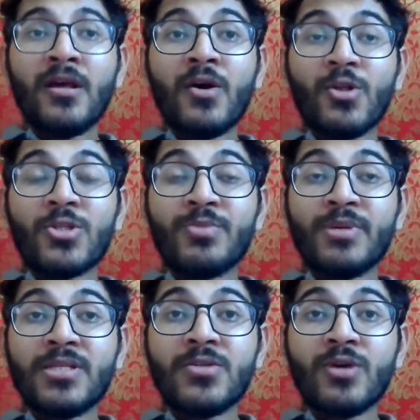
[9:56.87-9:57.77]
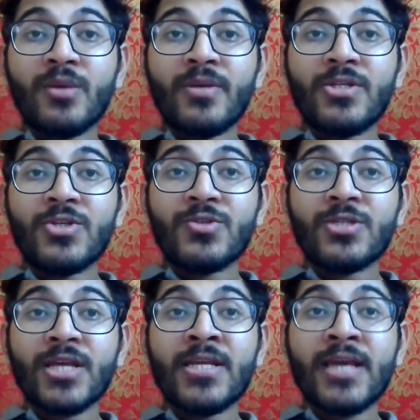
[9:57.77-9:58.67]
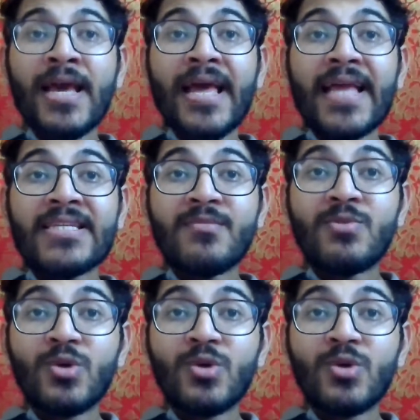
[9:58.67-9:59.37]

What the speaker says: conspiracy to commit genocide, attempt